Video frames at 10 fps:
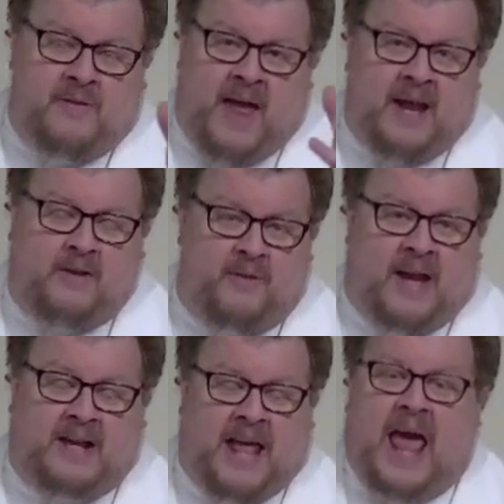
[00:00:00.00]
that
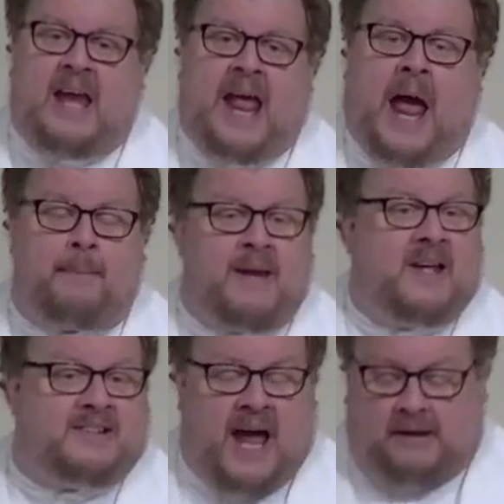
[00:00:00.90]
it can happen
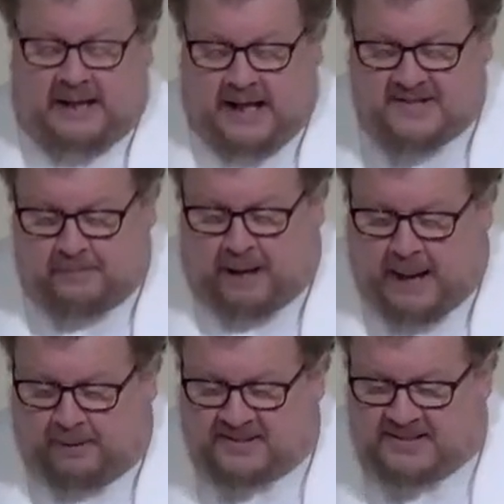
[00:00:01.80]
exactly as the
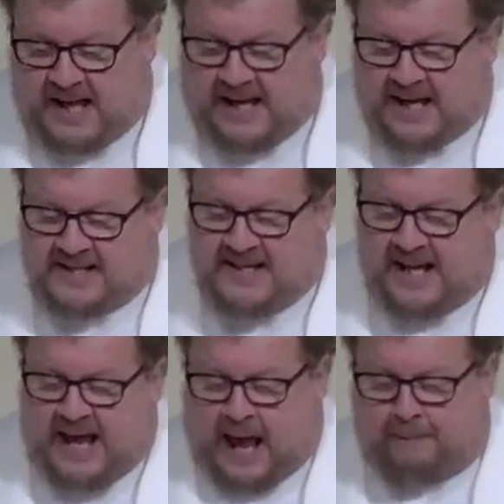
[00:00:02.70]
Bible said it
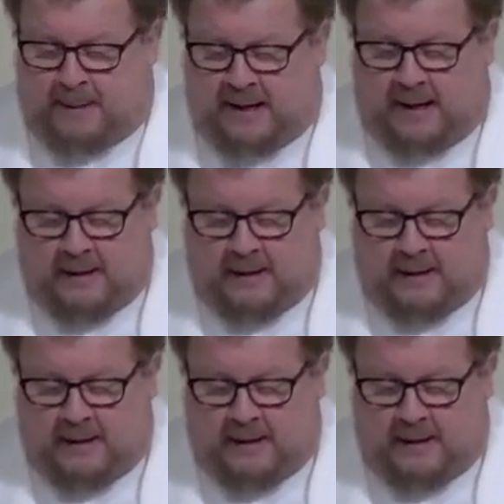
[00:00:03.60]
did happen.